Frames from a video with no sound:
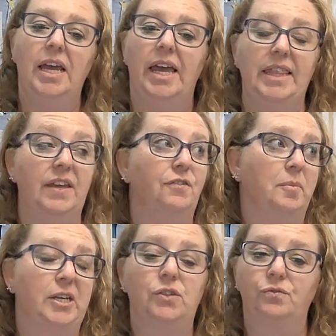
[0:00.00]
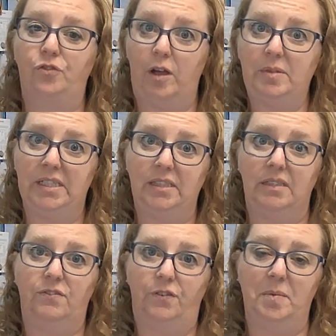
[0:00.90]
and the information from the
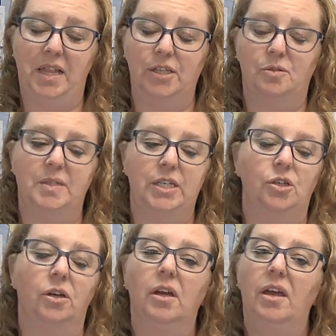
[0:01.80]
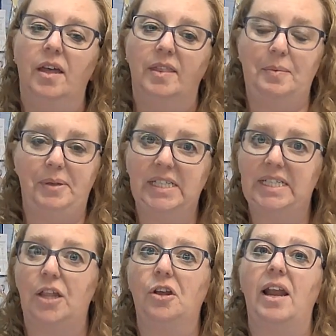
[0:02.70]
classroom teacher. They put it
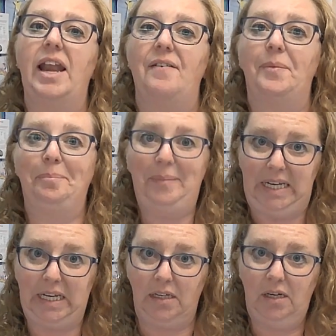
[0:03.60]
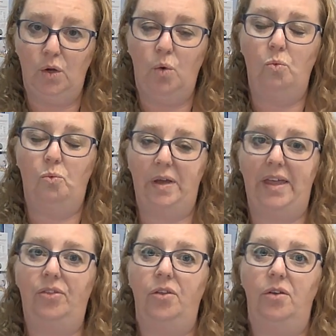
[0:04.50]
together and have a meeting
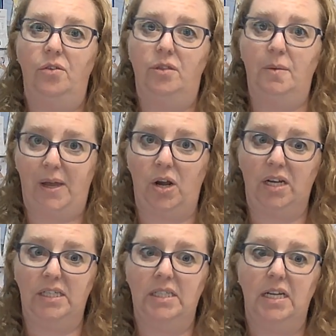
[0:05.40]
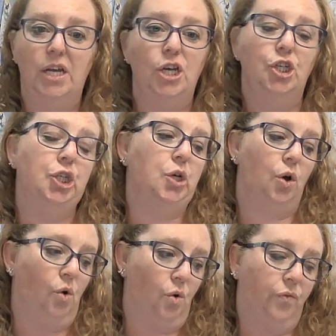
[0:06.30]
with the parent to
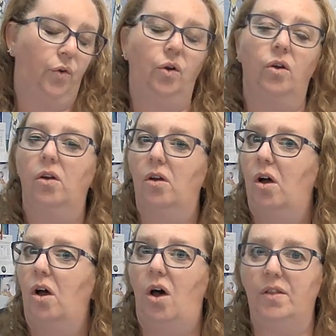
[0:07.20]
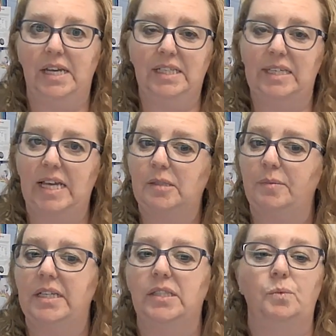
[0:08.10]
go over all the
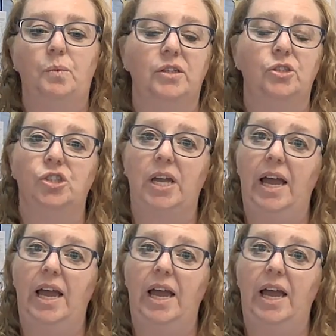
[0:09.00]
assessments, whether the